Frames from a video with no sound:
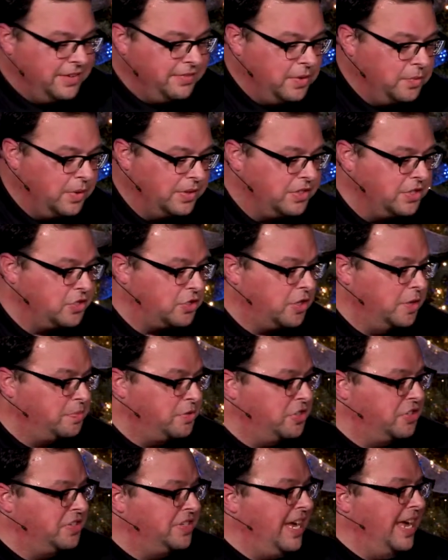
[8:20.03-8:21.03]
even what the
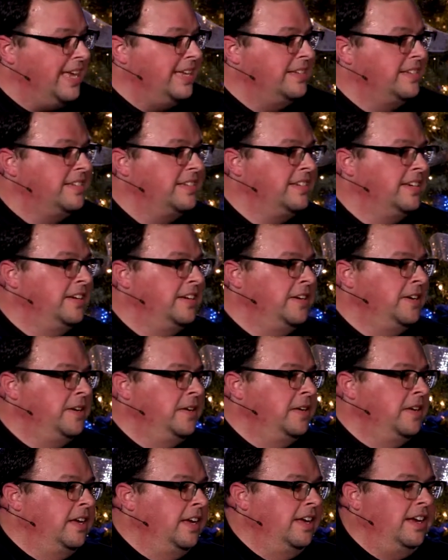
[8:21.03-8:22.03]
scripture says.
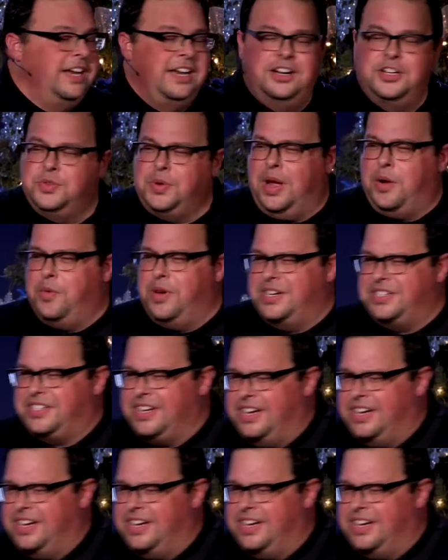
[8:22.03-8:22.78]
And here's what I want us